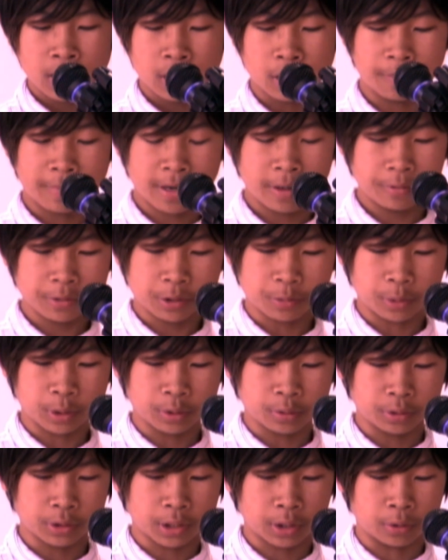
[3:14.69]
The man was
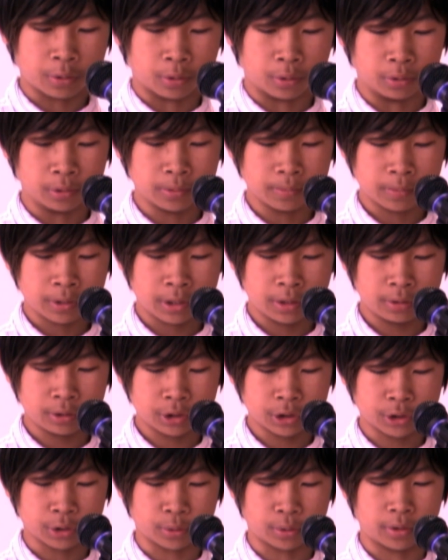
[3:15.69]
wrinkled and old. He
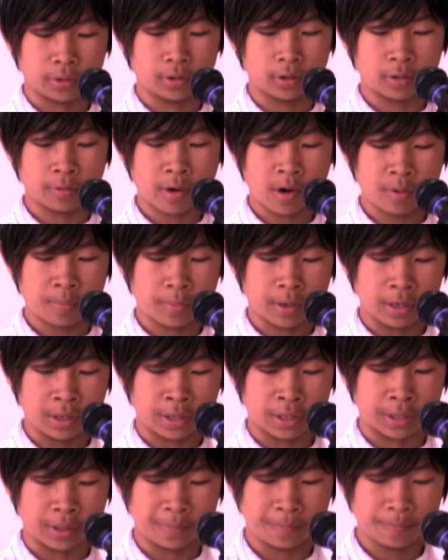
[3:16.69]
looked short, around my
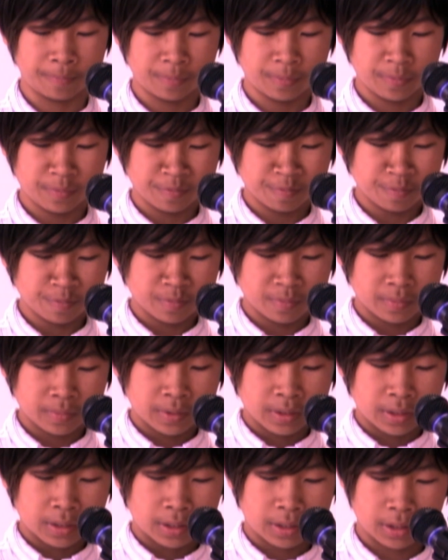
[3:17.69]
height.
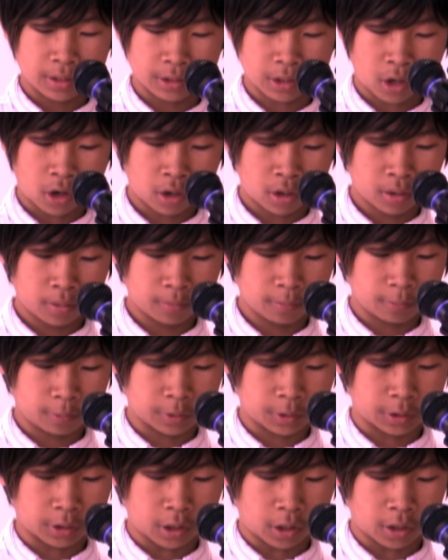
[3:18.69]
His arm
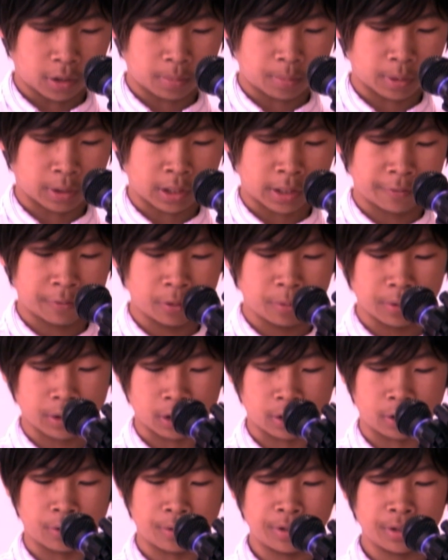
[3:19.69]
was gone, but covered with
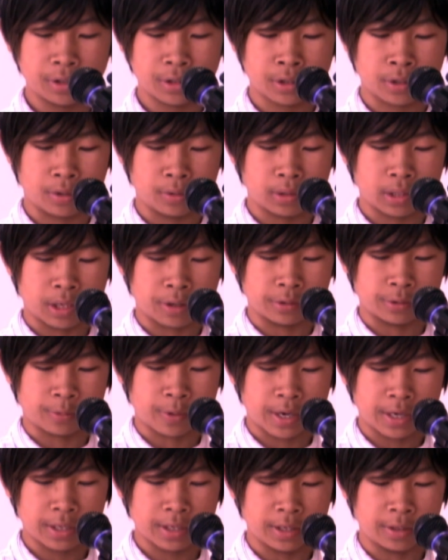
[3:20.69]
a green coat that was
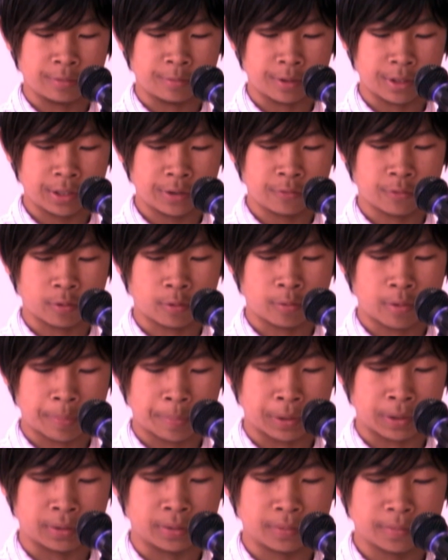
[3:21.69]
ragged and ready for
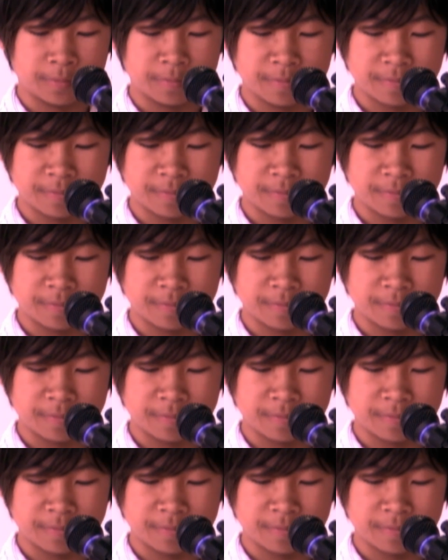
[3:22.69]
ripping.